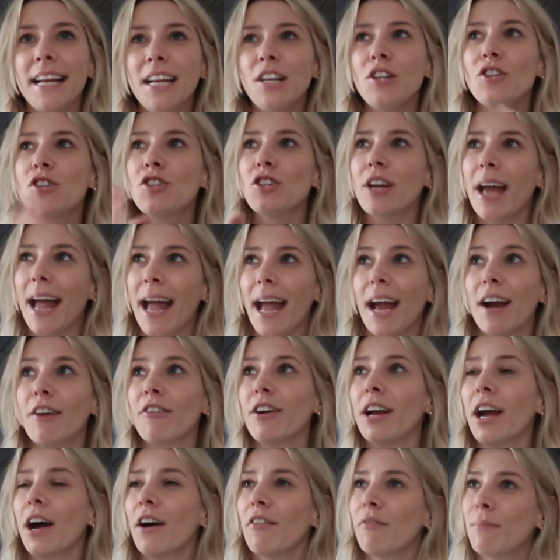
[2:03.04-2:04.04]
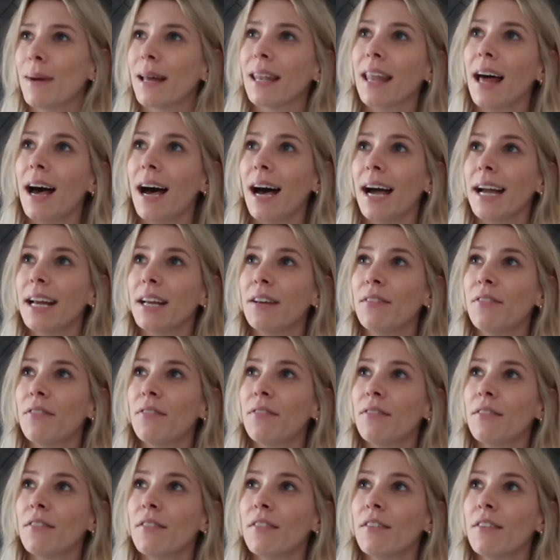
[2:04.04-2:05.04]
each area of my life
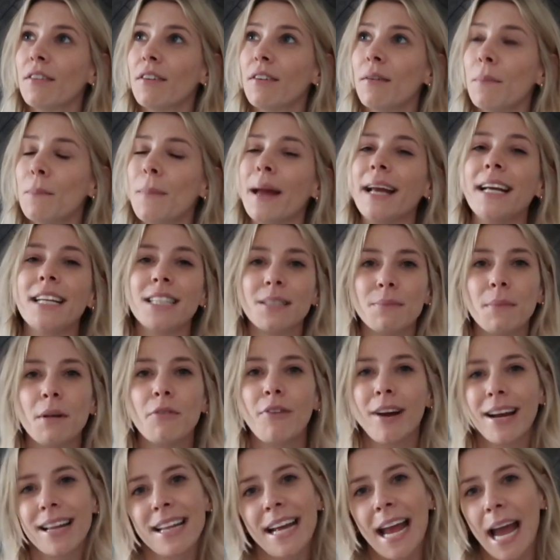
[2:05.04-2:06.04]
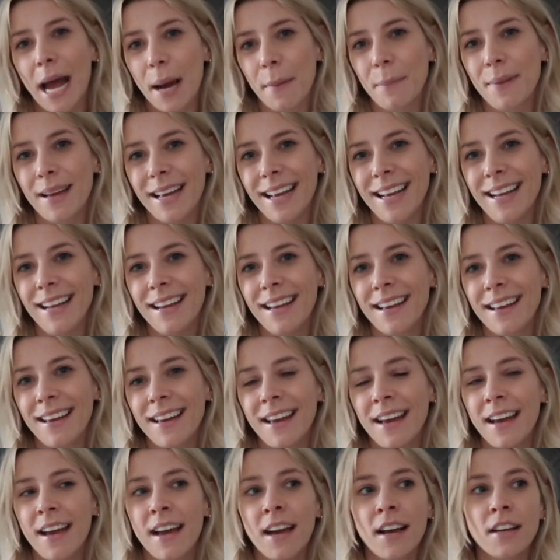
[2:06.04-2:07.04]
makes me really happy.
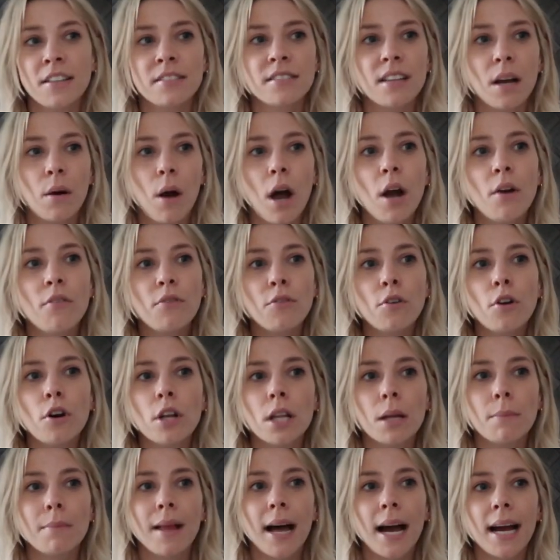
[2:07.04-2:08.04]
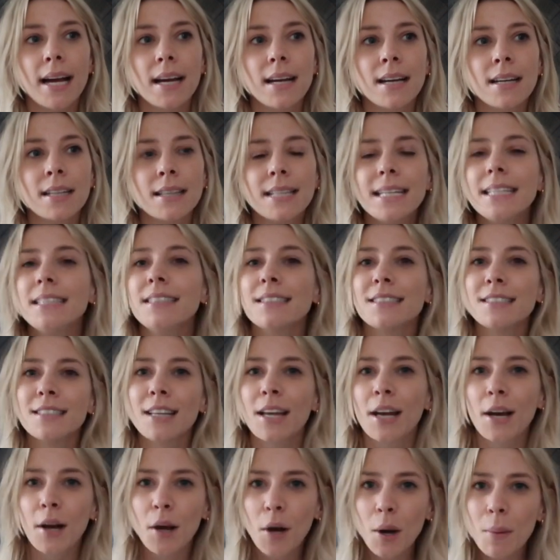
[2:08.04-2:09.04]
So overall I'm like, Linz,
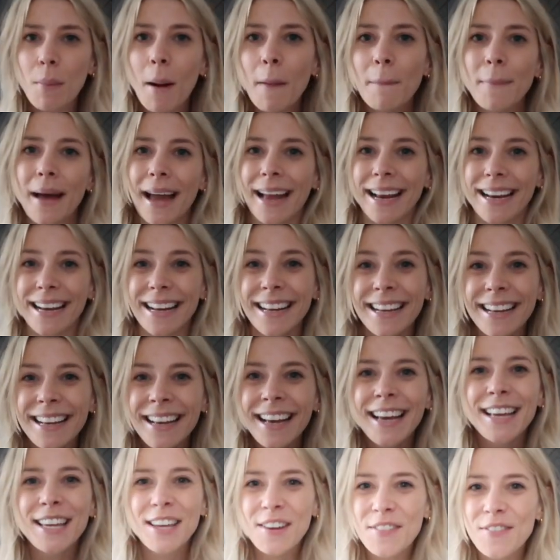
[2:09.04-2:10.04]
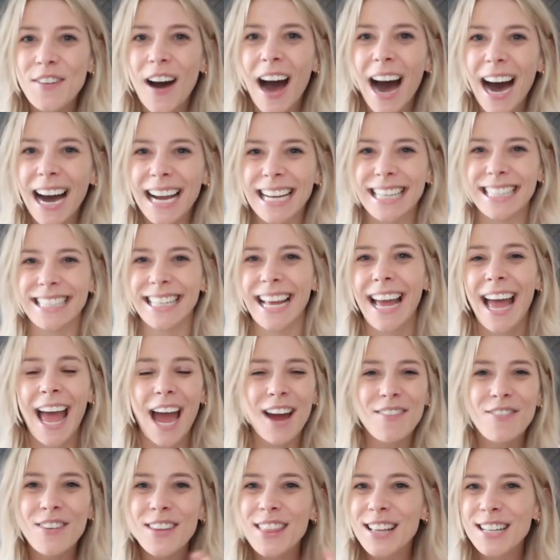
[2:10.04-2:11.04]
come on mate, you're fine,
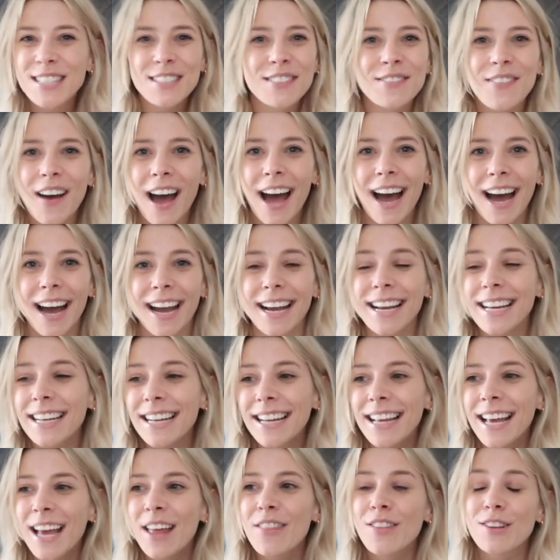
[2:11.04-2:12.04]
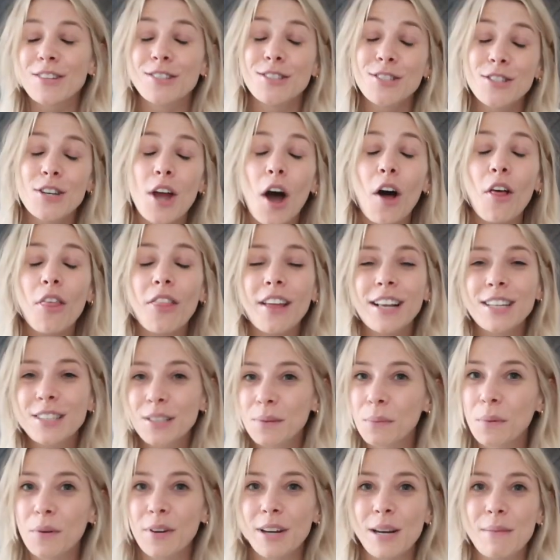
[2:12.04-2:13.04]
everything's fine, there's nothing
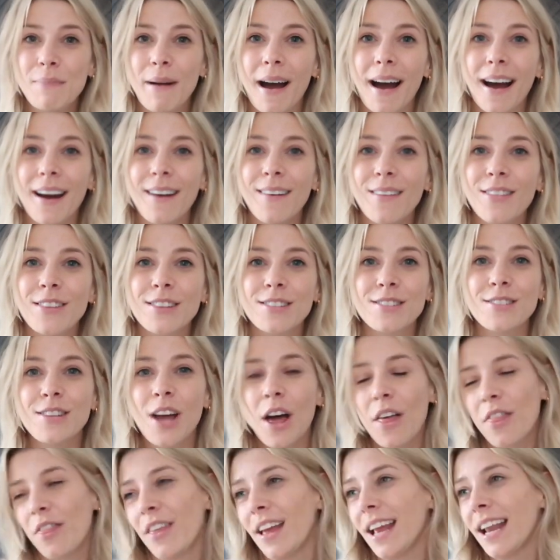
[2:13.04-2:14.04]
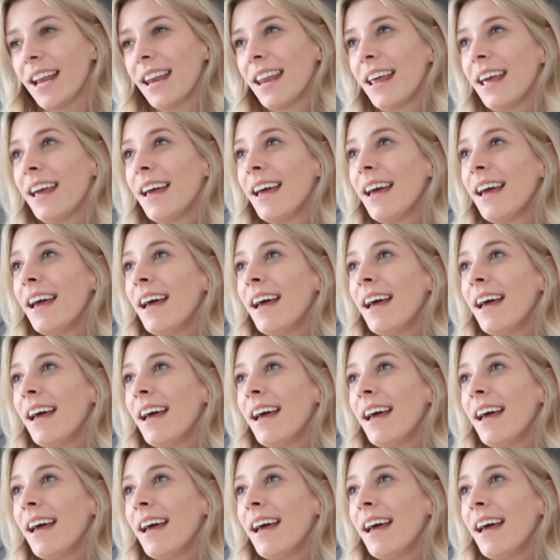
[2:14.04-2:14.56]
to worry about, there's nothing